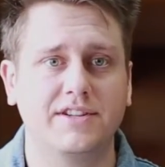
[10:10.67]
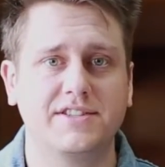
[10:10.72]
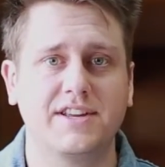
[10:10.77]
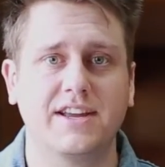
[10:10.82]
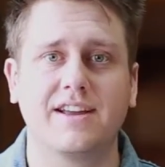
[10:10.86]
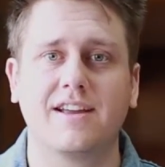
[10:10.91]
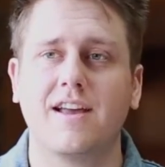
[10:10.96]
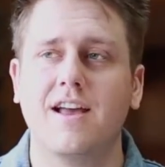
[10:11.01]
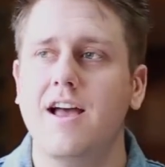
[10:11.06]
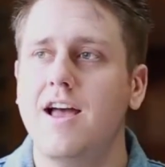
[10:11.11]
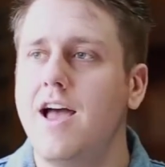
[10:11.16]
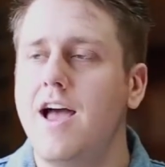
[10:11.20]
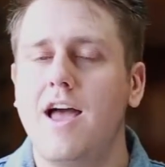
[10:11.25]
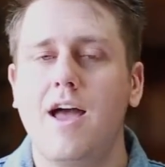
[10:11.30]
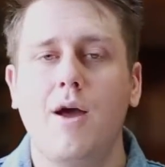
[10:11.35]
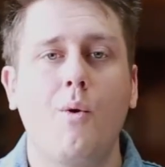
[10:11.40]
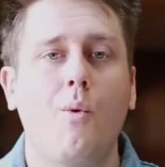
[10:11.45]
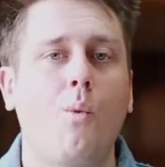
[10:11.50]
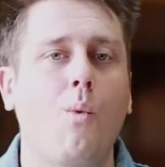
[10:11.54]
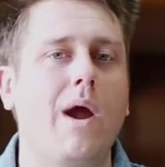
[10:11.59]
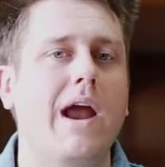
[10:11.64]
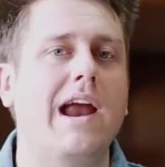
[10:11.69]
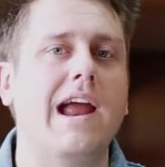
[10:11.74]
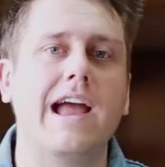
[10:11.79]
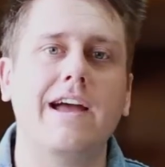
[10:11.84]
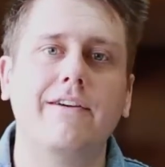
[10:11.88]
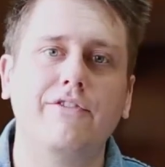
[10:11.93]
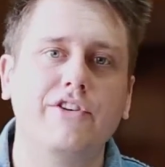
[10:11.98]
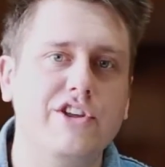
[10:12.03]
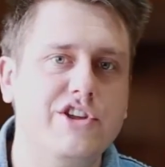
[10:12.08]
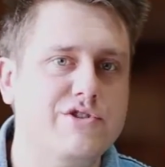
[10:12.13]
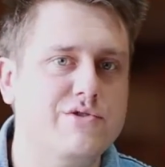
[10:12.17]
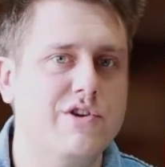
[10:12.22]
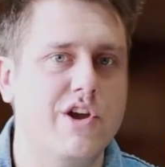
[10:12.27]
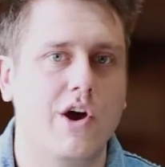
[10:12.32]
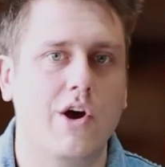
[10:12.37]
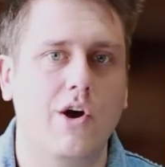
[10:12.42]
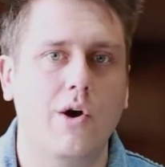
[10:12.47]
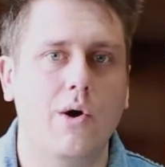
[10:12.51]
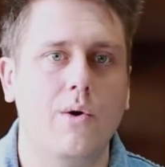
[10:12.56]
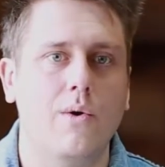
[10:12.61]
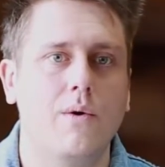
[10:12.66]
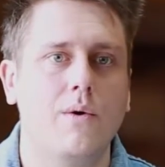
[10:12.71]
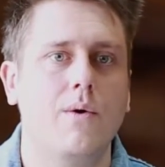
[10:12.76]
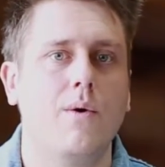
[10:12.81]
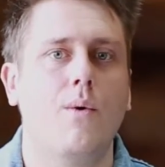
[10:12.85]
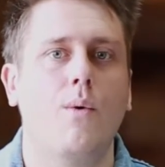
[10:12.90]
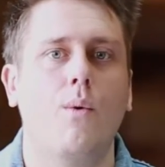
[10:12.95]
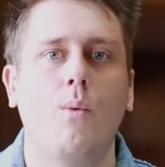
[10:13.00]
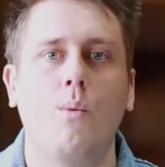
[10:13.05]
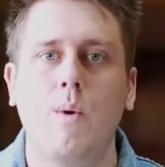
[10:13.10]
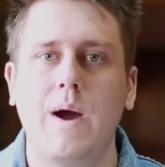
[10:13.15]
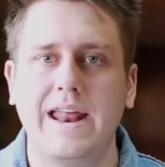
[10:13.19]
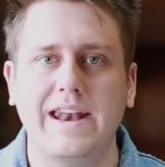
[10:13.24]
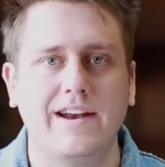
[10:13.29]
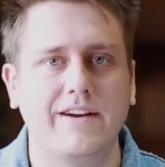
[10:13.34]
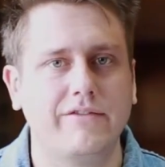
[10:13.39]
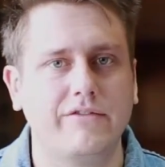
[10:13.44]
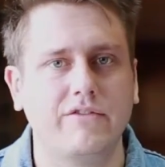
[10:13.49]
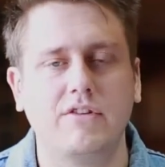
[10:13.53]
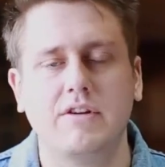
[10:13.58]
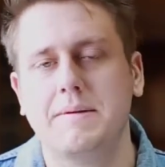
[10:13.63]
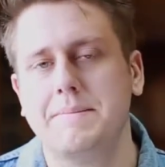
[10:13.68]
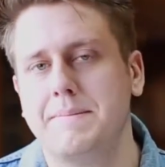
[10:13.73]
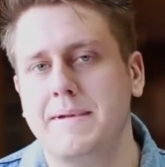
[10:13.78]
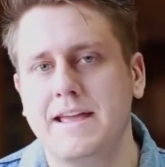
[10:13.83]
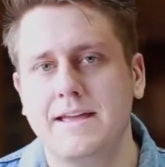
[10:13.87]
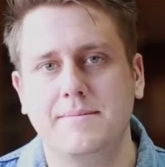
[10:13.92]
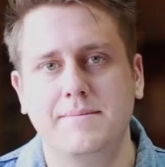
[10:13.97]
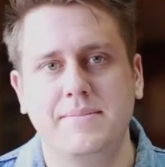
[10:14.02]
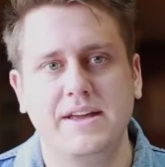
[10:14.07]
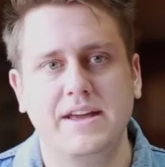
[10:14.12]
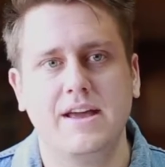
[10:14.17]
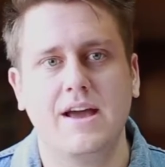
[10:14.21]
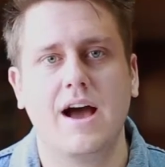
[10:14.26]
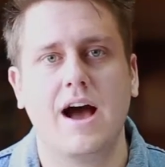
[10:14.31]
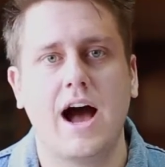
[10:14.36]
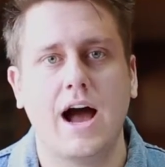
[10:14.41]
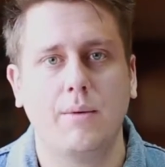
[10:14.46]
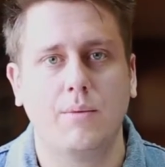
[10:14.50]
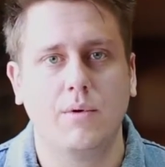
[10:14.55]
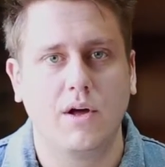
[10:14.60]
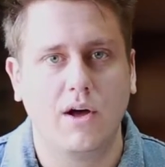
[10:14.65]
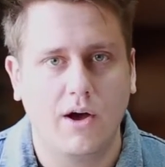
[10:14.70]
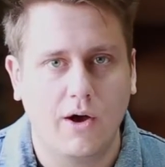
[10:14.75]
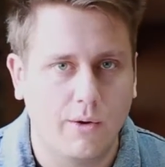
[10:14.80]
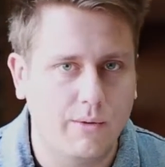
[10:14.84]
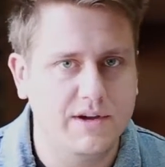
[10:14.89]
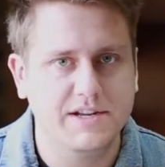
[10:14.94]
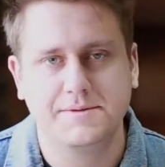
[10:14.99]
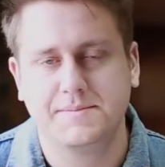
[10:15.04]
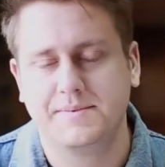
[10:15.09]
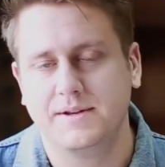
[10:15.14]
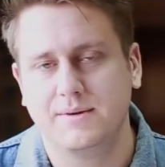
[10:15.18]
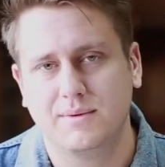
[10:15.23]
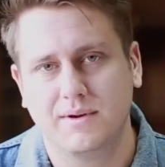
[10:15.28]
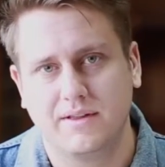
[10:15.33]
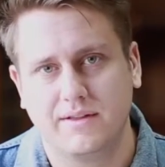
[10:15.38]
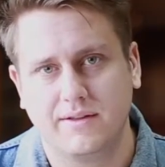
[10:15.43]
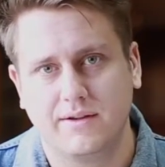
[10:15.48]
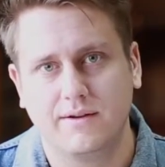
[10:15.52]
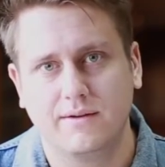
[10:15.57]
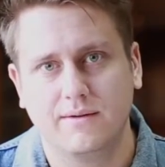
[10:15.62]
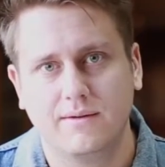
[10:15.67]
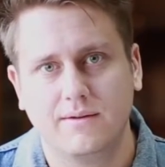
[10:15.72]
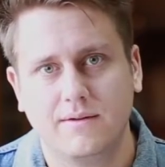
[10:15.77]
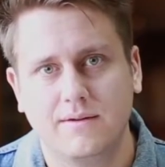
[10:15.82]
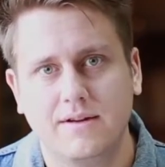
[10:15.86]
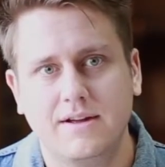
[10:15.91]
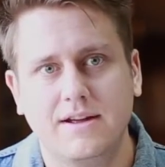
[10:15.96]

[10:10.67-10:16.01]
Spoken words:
It's like, wherever you go, whenever it may be, I will always be with you.